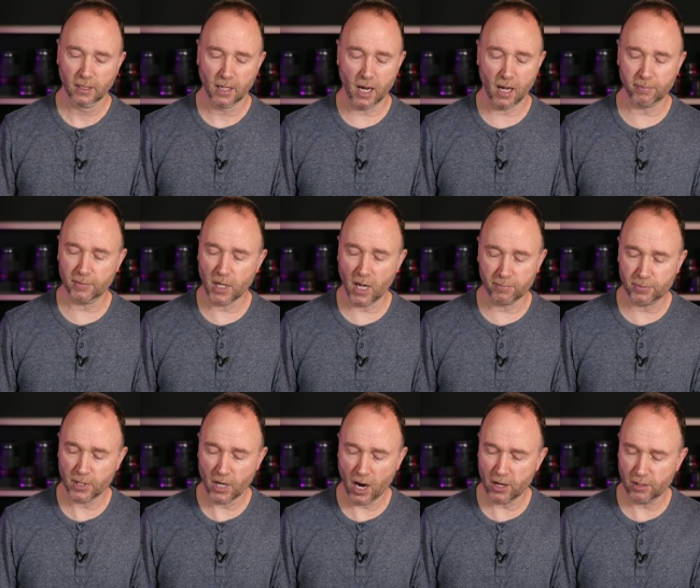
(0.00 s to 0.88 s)
I'm, I'm
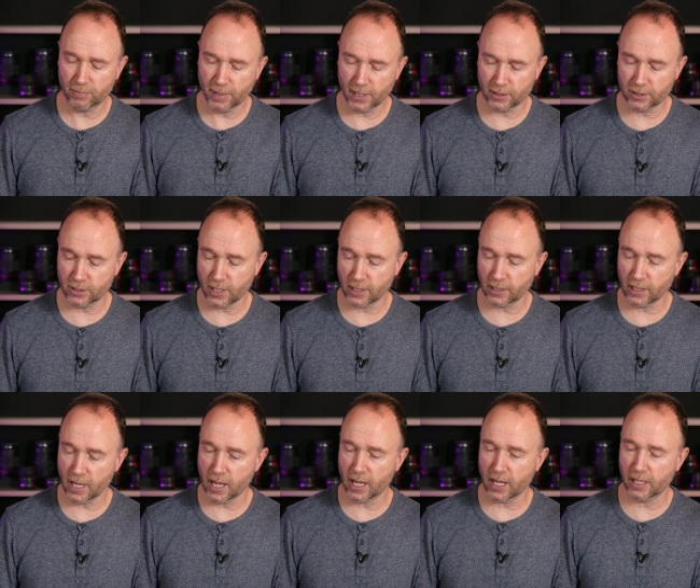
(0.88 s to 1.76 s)
tired of being sick,
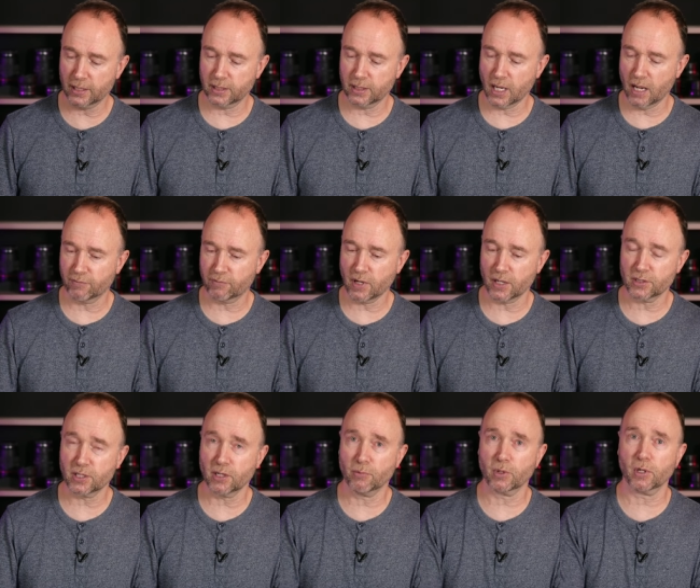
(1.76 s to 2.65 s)
and I've got
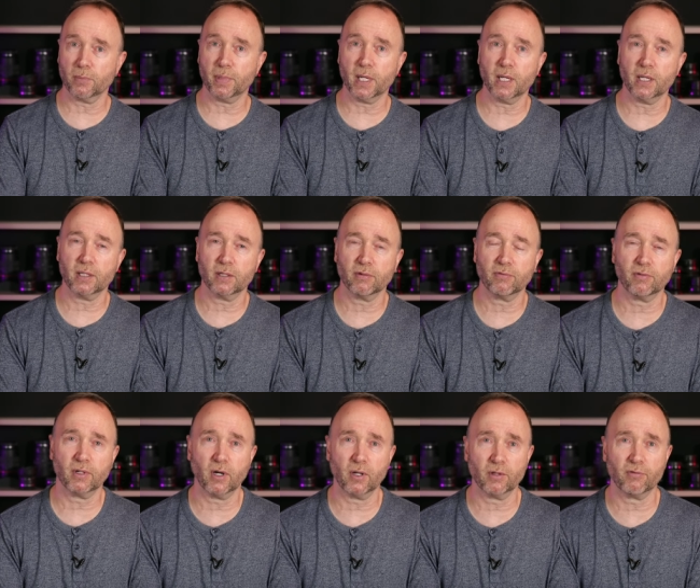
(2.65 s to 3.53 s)
somewhere to be the,
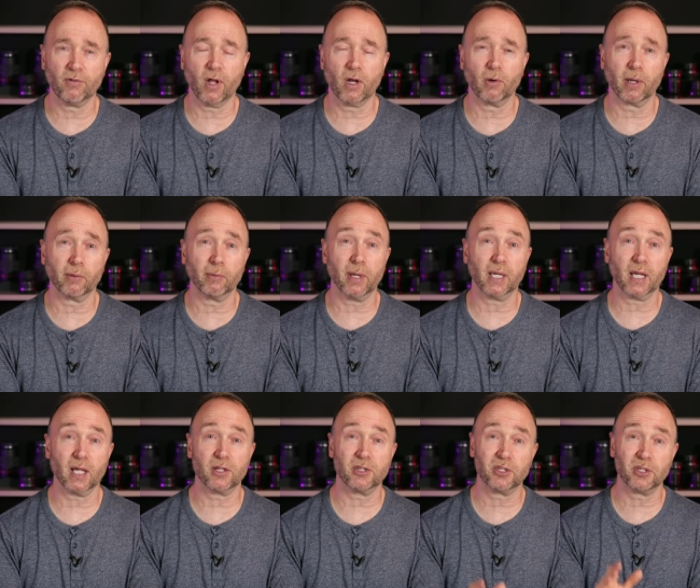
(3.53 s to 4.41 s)
on the following
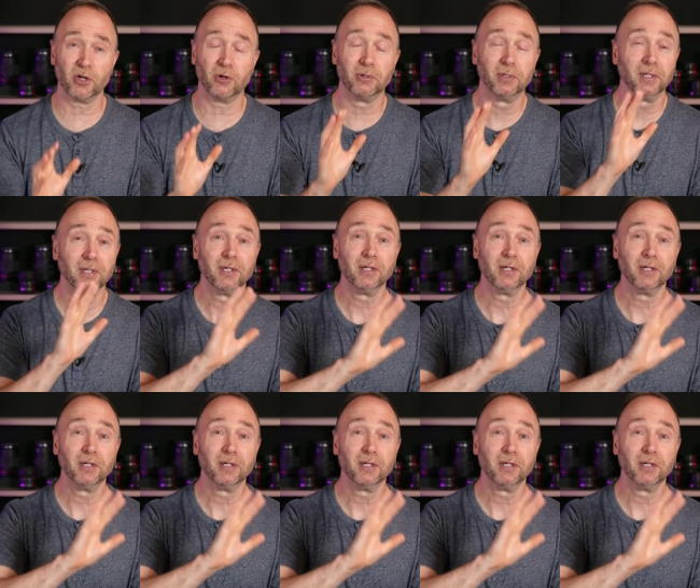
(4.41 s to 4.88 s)
weekend, so